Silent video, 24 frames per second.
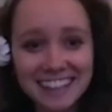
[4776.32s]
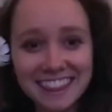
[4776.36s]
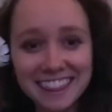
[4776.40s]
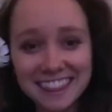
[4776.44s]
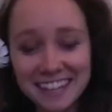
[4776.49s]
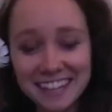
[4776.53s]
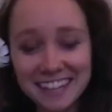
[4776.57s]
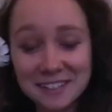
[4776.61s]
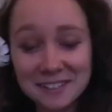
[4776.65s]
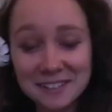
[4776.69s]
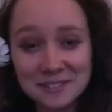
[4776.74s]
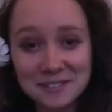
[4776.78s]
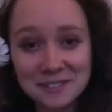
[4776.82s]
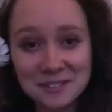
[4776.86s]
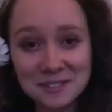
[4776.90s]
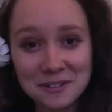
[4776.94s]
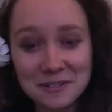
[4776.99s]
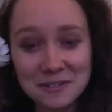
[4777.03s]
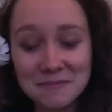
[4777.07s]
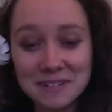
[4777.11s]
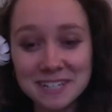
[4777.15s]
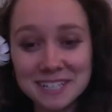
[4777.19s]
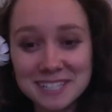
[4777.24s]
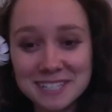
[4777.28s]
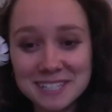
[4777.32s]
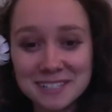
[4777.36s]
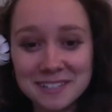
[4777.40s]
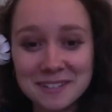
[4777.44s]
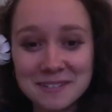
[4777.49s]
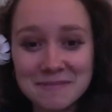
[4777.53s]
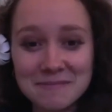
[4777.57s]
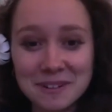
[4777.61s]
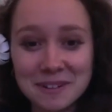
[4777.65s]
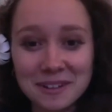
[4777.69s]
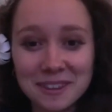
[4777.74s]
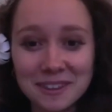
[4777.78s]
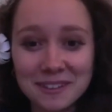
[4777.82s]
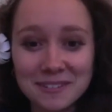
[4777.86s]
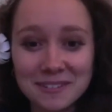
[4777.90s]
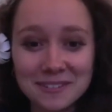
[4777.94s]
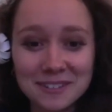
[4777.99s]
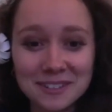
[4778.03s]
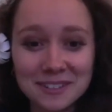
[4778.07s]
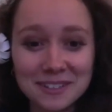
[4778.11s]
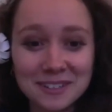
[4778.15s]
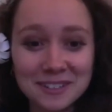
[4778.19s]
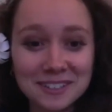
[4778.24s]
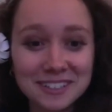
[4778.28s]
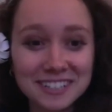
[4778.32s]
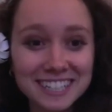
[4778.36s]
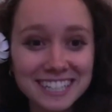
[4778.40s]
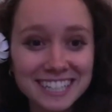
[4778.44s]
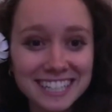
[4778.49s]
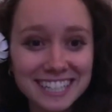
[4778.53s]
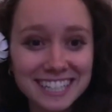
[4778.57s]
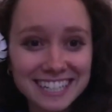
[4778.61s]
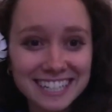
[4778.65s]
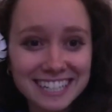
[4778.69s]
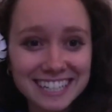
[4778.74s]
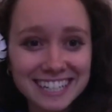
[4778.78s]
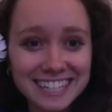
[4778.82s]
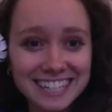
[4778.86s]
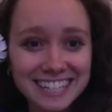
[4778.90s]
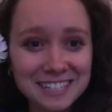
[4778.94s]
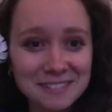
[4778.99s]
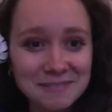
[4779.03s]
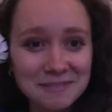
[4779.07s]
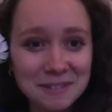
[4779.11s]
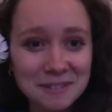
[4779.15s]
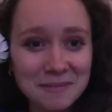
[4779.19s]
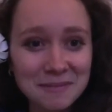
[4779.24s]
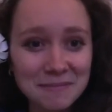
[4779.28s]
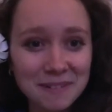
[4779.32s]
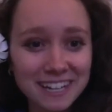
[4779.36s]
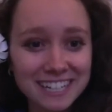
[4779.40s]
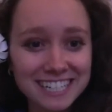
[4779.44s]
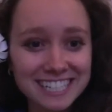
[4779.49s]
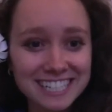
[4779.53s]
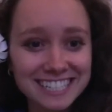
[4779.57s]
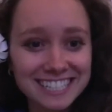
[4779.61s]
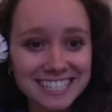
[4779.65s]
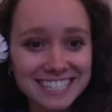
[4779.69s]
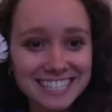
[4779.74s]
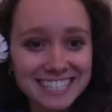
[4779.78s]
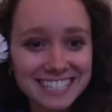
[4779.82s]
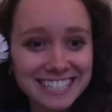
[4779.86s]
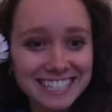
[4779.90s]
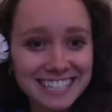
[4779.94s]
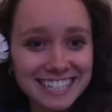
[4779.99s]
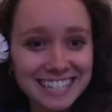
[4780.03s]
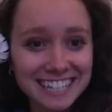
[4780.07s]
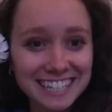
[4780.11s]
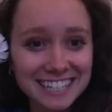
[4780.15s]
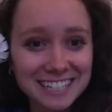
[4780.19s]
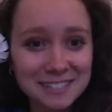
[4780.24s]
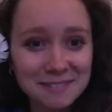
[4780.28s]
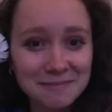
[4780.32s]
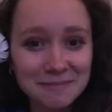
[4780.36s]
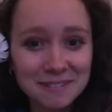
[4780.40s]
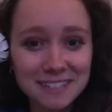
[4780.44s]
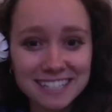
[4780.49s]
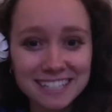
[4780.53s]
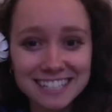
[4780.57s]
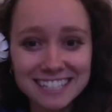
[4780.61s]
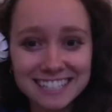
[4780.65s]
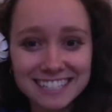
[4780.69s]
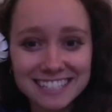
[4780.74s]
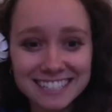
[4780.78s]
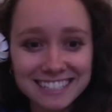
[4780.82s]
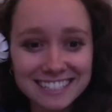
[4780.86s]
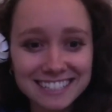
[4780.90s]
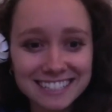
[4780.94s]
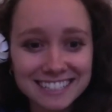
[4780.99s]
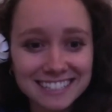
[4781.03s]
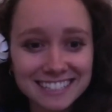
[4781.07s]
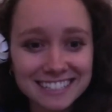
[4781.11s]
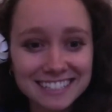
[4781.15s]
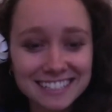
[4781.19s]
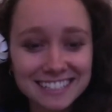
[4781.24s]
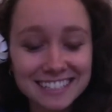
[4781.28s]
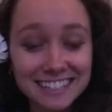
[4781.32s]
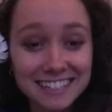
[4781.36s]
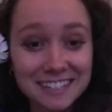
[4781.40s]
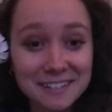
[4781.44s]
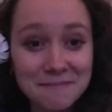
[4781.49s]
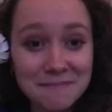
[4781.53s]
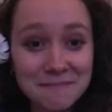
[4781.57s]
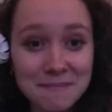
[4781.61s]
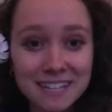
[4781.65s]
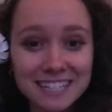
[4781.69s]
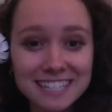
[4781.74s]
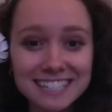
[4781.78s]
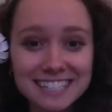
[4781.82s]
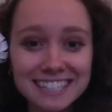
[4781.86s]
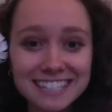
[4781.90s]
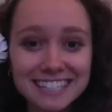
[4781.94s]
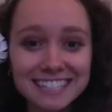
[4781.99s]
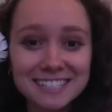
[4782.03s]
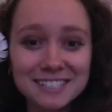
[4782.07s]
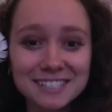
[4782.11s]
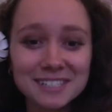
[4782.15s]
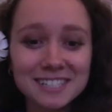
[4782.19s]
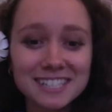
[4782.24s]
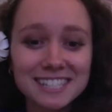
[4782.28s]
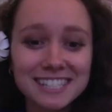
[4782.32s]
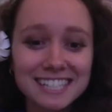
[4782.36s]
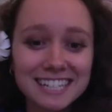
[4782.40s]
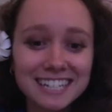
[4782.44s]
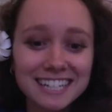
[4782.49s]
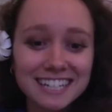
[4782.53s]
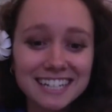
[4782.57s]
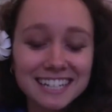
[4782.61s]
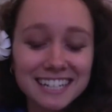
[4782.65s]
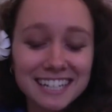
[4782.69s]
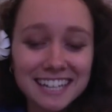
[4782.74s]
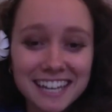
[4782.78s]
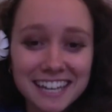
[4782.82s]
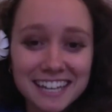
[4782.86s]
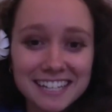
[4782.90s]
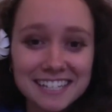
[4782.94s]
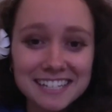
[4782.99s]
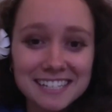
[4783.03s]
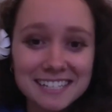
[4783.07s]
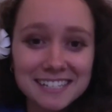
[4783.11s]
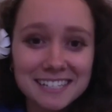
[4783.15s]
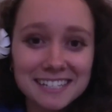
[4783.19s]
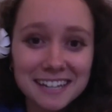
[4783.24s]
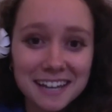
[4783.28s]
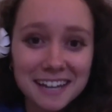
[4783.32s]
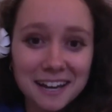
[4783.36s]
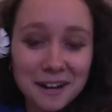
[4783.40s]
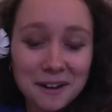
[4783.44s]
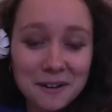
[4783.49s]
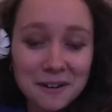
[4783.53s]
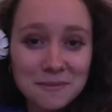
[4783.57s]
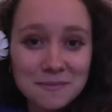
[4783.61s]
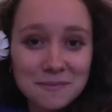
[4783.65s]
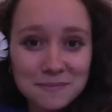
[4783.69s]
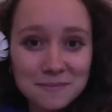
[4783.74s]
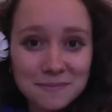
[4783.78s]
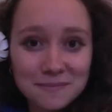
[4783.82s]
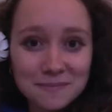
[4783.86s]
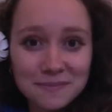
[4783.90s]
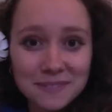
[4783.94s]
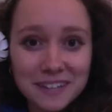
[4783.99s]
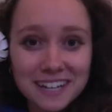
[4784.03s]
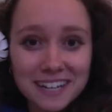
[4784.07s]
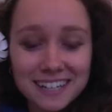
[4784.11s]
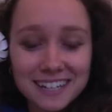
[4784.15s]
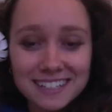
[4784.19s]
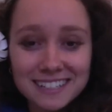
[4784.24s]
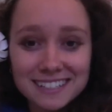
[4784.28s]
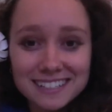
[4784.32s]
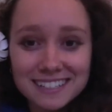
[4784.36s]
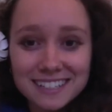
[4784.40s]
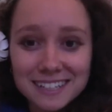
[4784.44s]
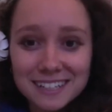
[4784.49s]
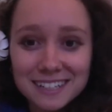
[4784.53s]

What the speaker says: Thank you so much to the both of you. It's been a pleasure. It's been immensely interesting, and I hope that